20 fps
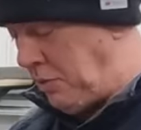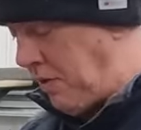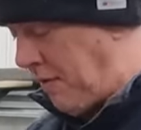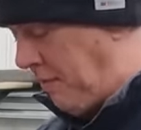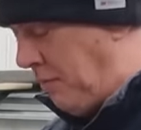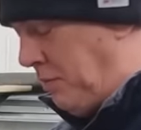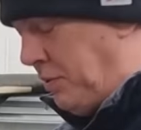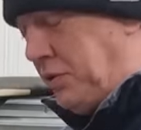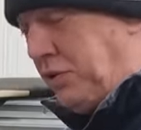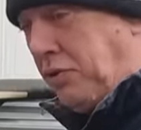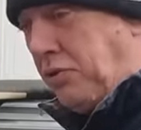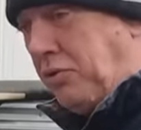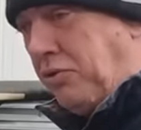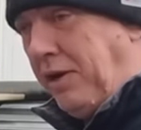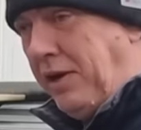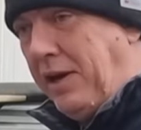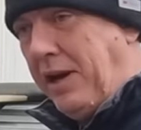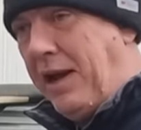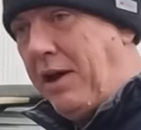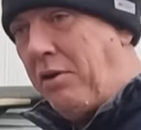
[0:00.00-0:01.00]
work my
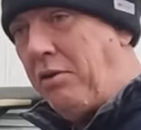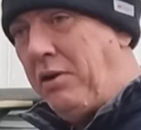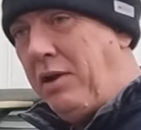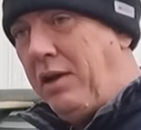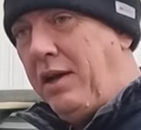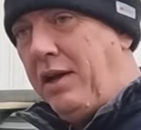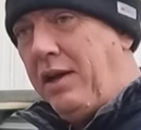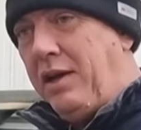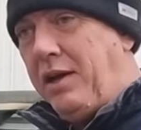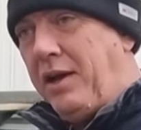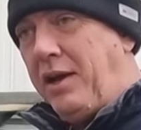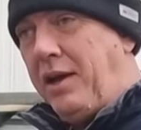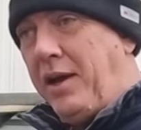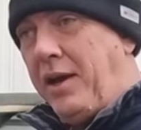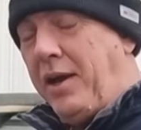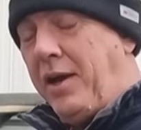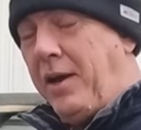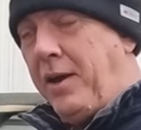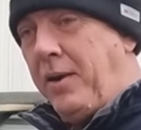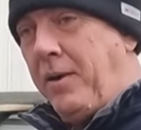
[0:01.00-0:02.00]
drawing now.
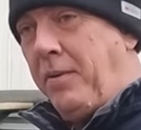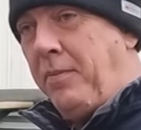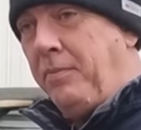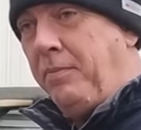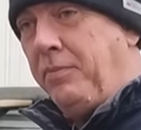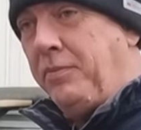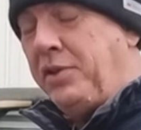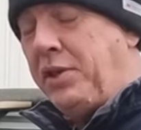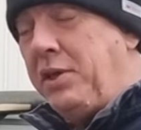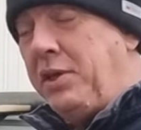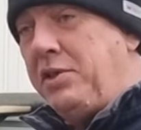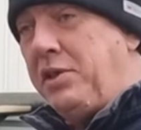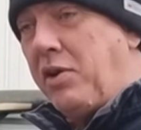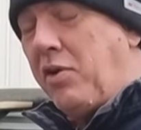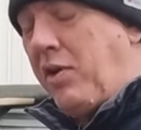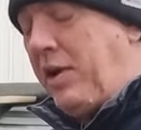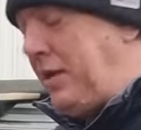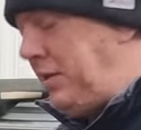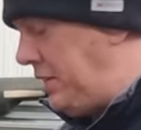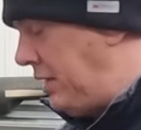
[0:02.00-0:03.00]
Um, since I
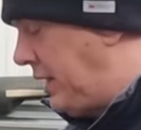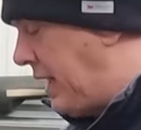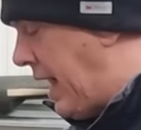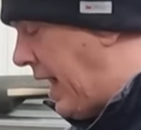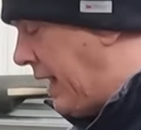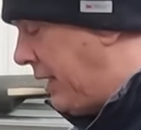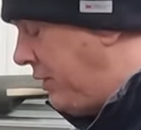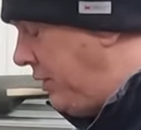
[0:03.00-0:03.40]
got into CAD,